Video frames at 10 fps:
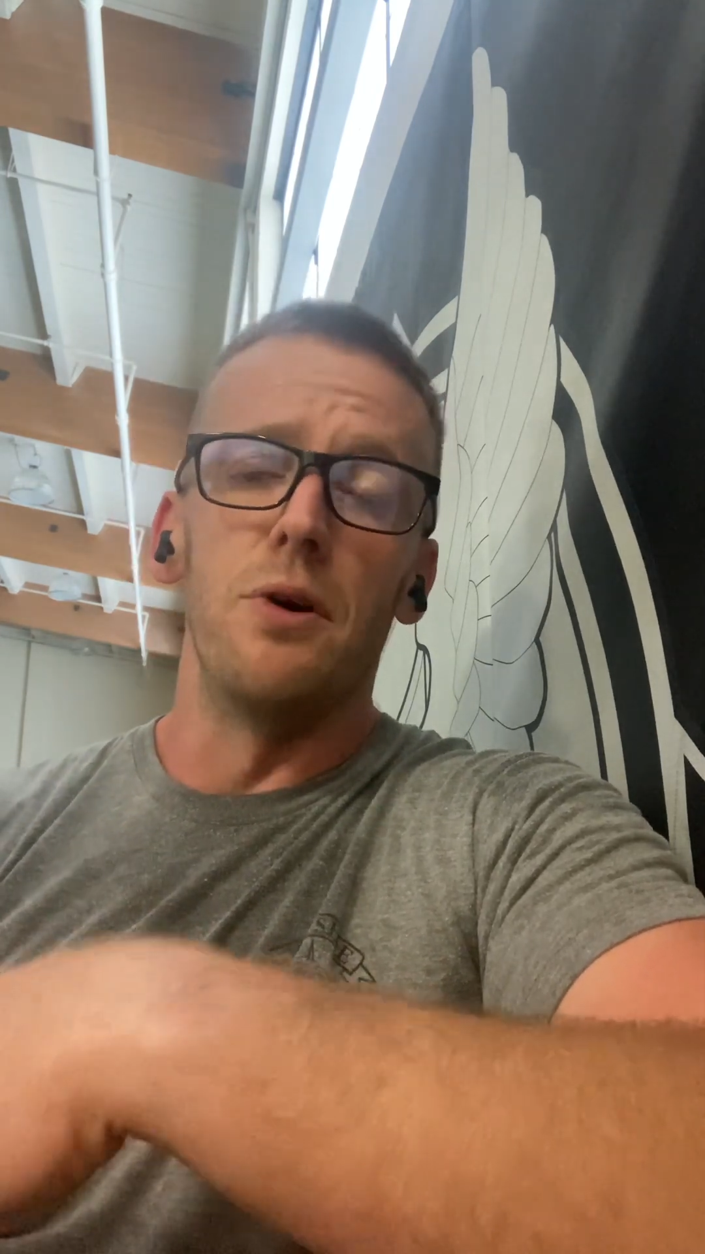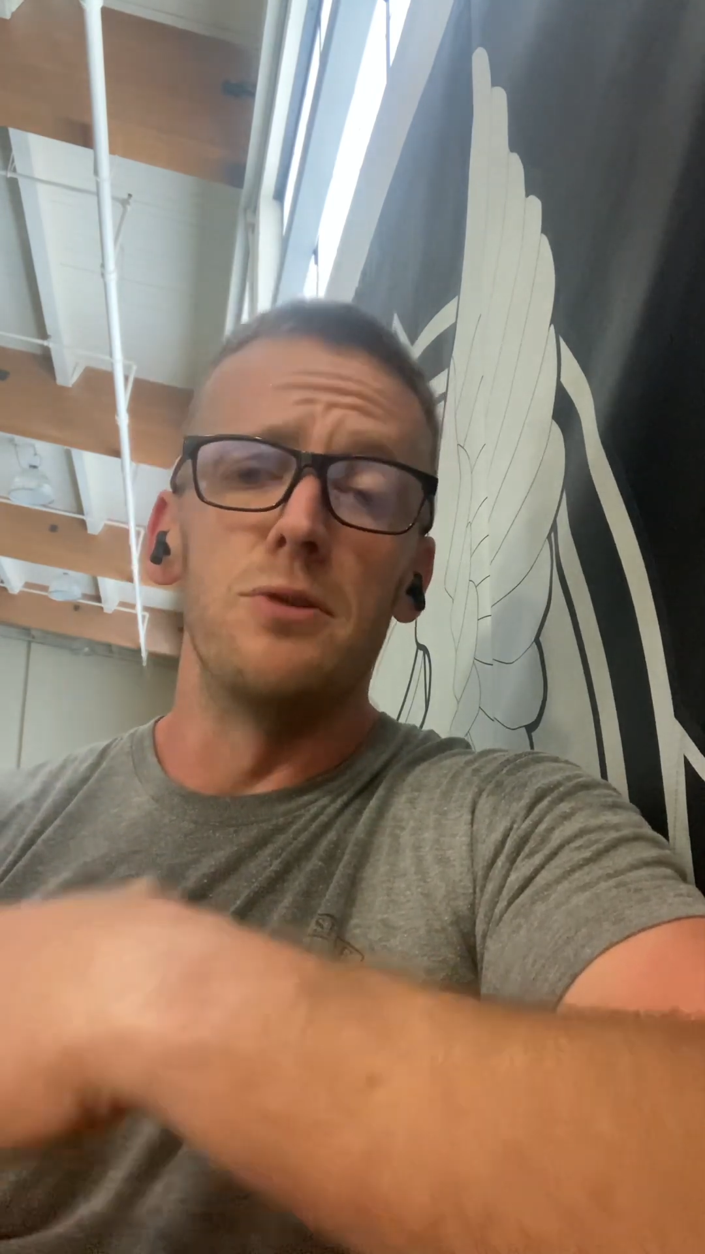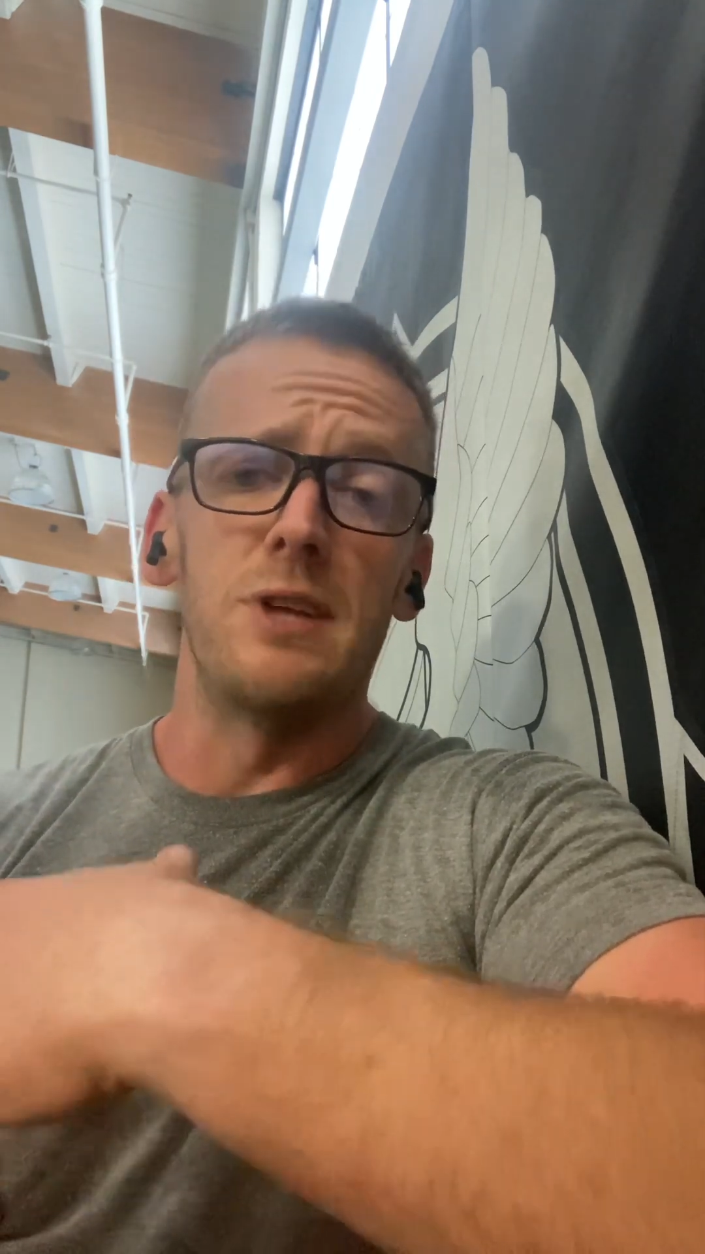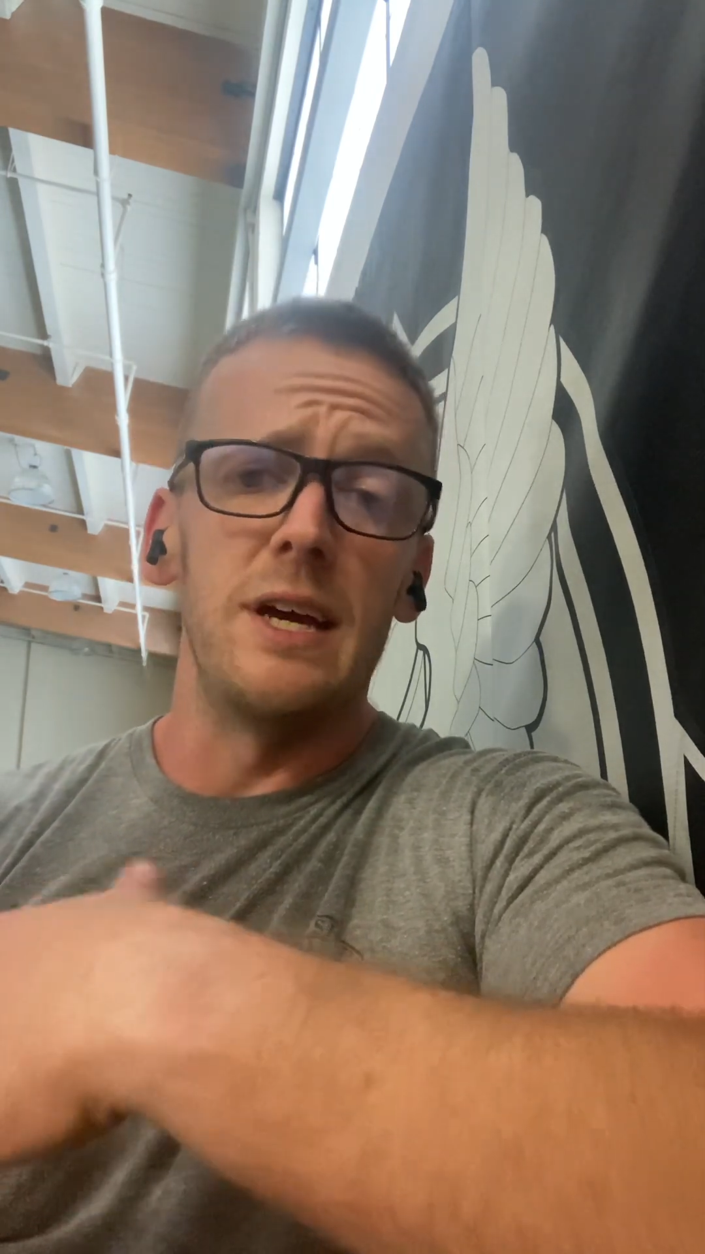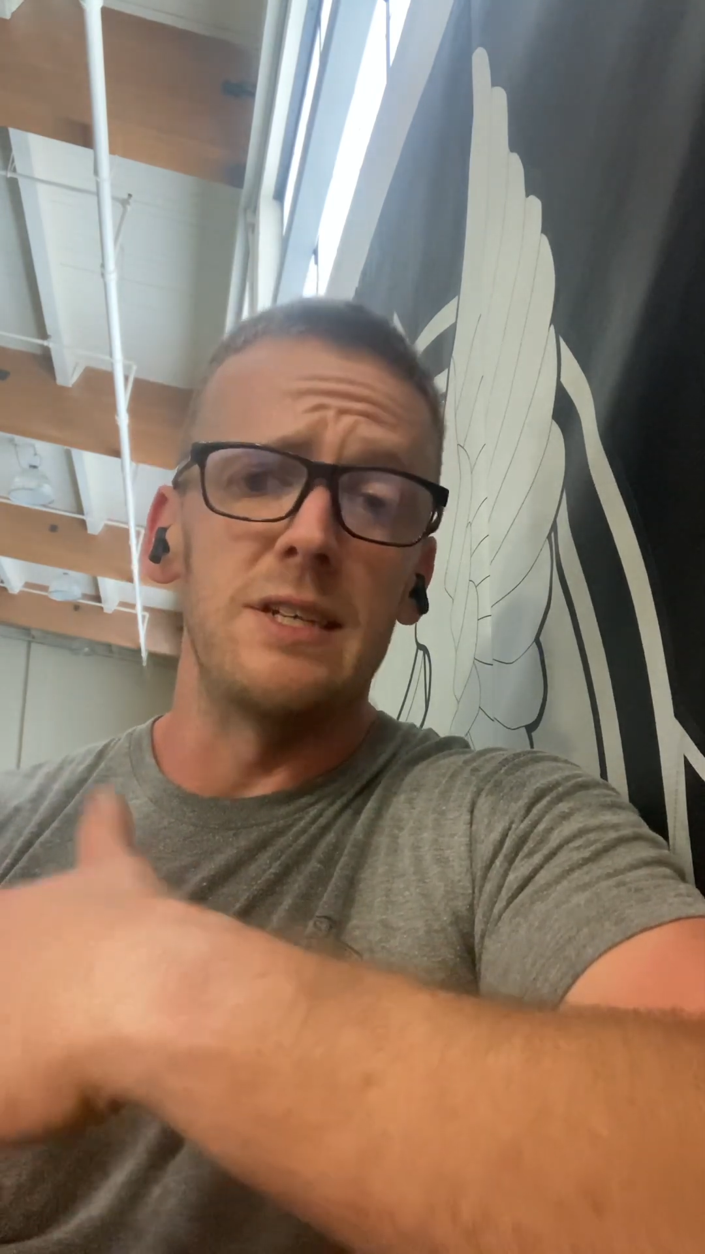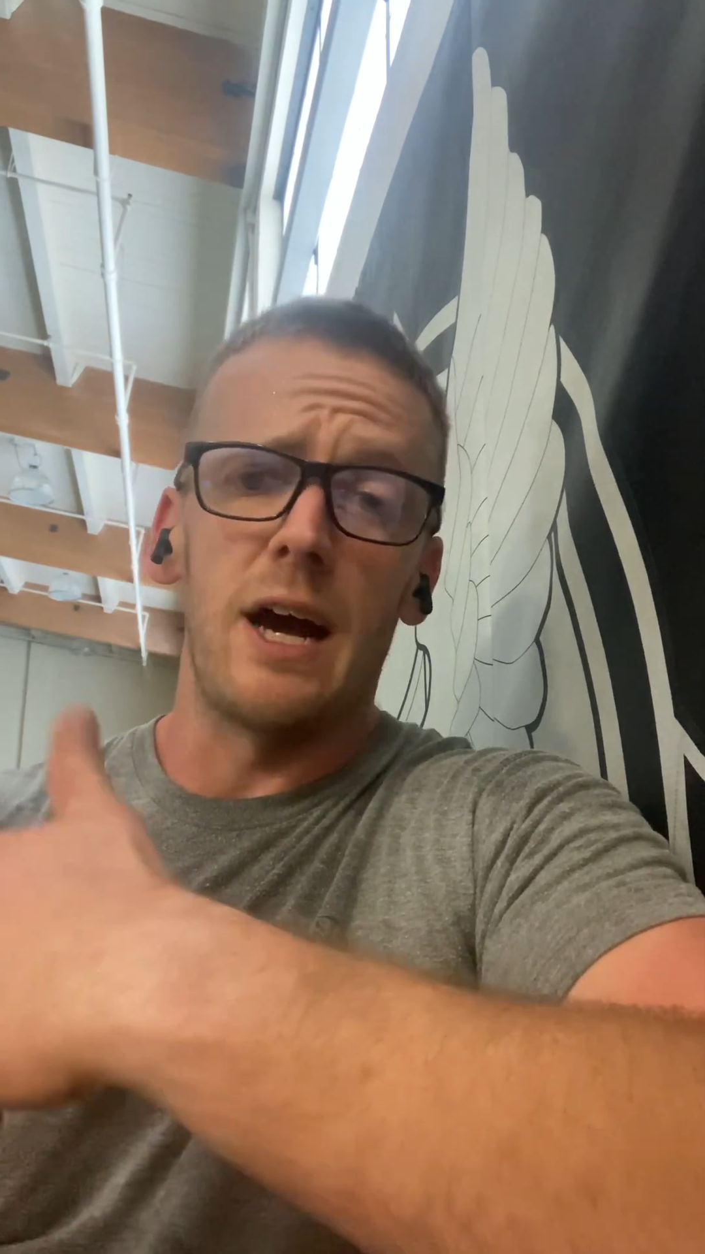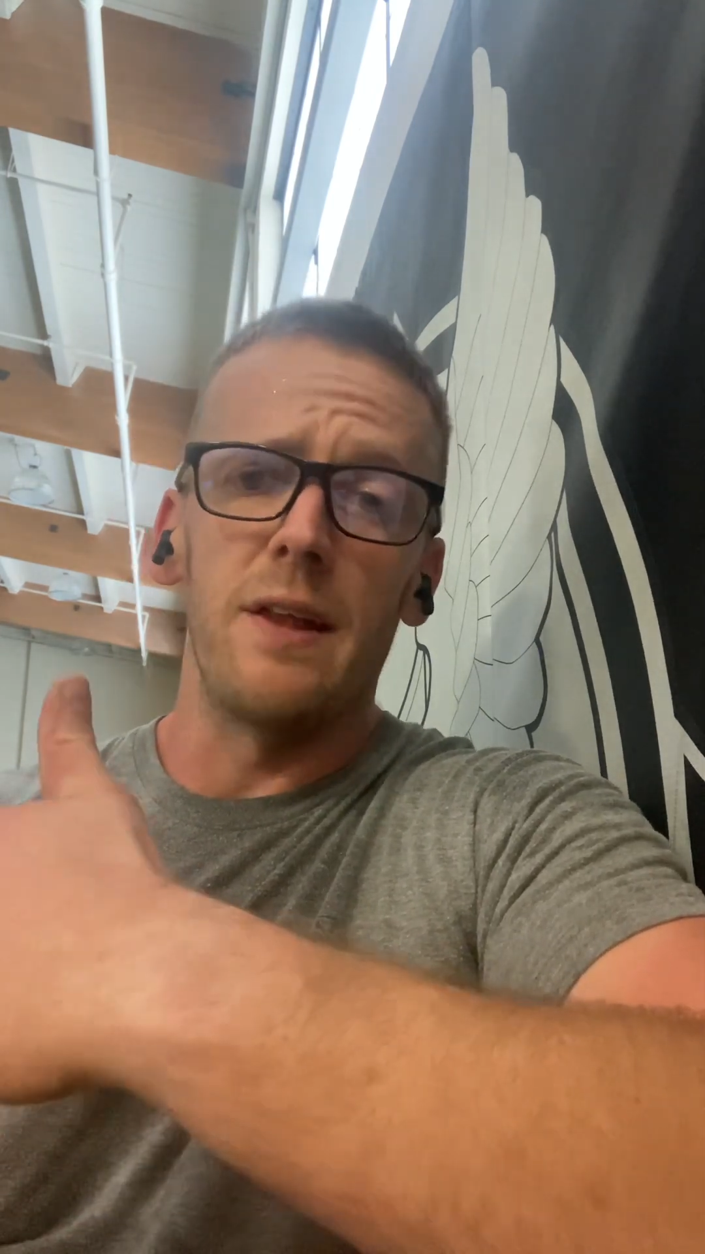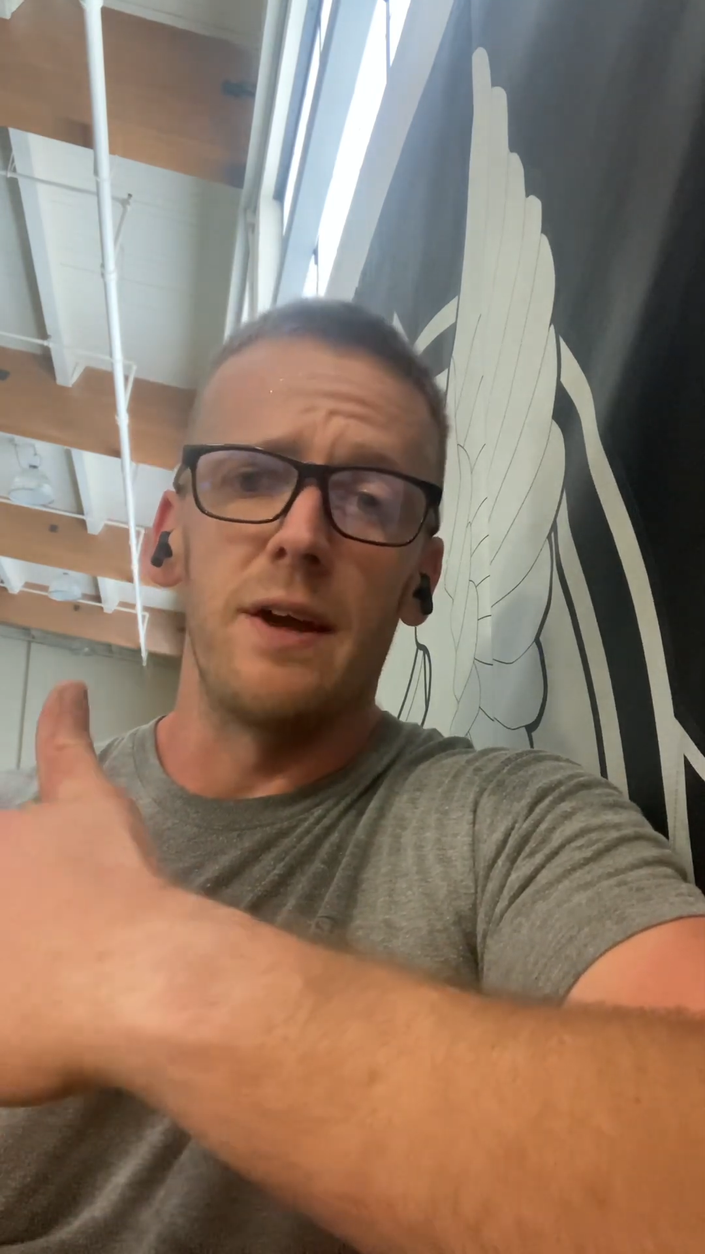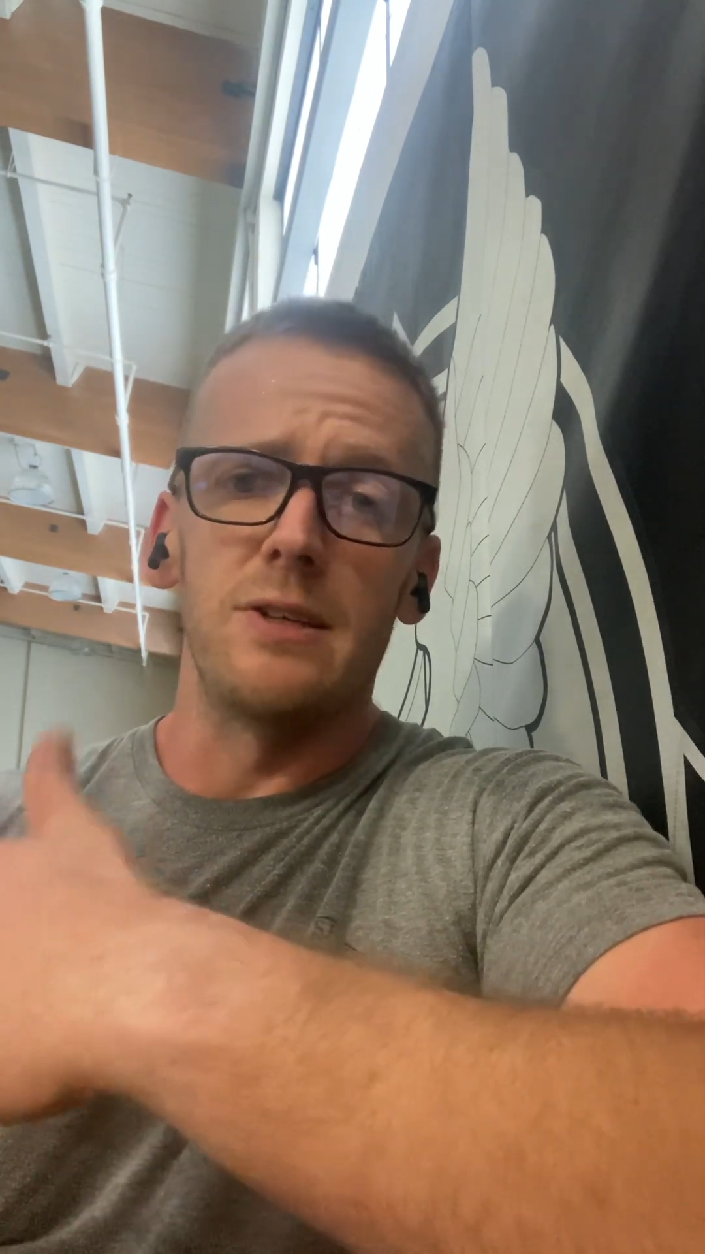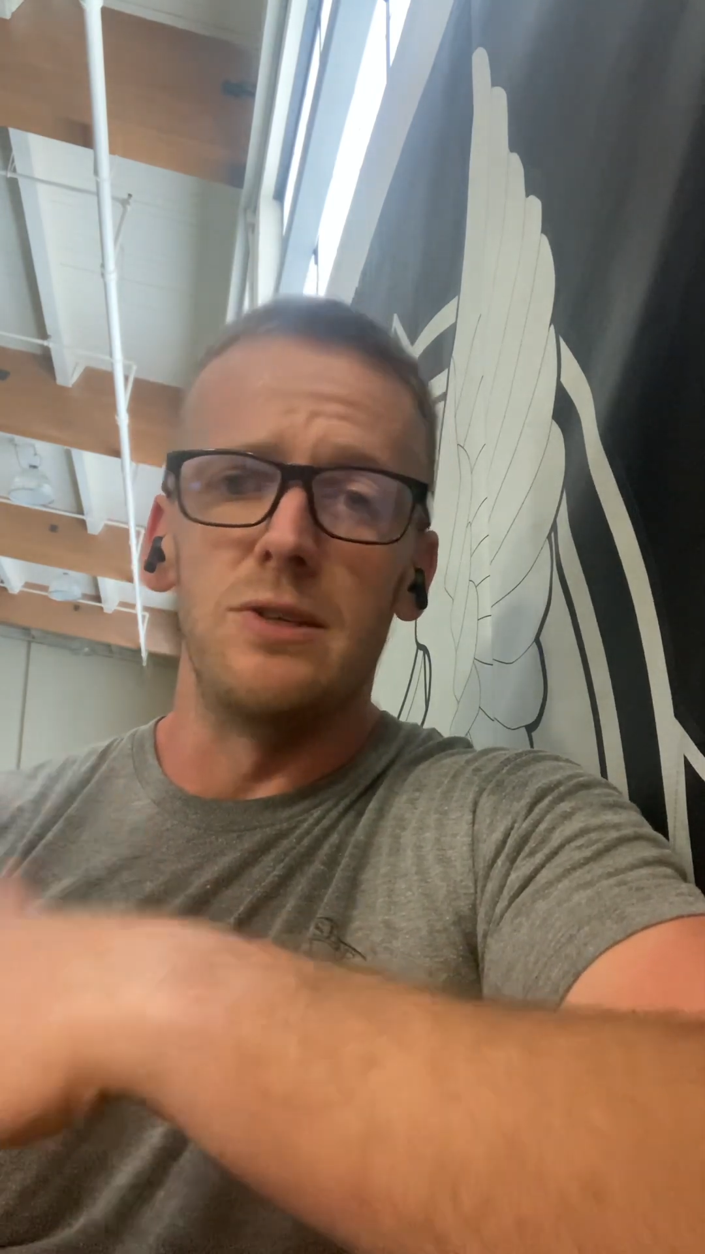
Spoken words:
those days I like